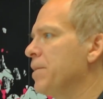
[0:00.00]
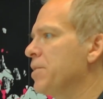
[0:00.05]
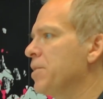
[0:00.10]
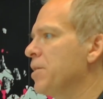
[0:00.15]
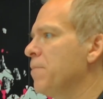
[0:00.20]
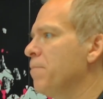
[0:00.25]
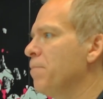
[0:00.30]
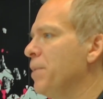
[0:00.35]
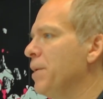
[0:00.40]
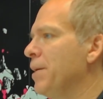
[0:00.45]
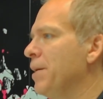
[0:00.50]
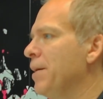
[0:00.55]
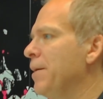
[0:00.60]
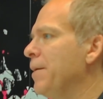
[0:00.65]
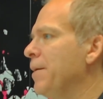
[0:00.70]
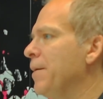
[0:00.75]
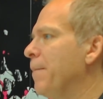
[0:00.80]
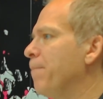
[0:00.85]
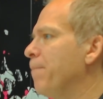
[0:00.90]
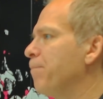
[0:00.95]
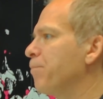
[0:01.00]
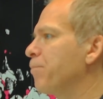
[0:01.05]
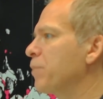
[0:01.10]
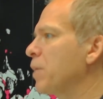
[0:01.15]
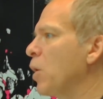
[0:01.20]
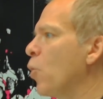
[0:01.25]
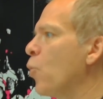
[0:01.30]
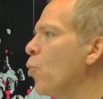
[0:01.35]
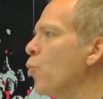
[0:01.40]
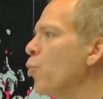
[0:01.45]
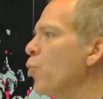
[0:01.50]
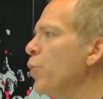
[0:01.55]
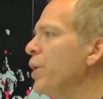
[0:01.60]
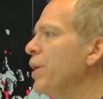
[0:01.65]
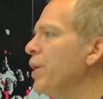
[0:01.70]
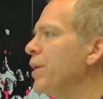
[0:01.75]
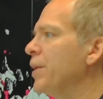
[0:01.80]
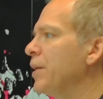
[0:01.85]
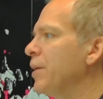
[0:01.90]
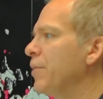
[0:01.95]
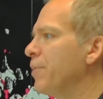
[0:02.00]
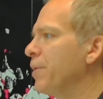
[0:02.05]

could be a really,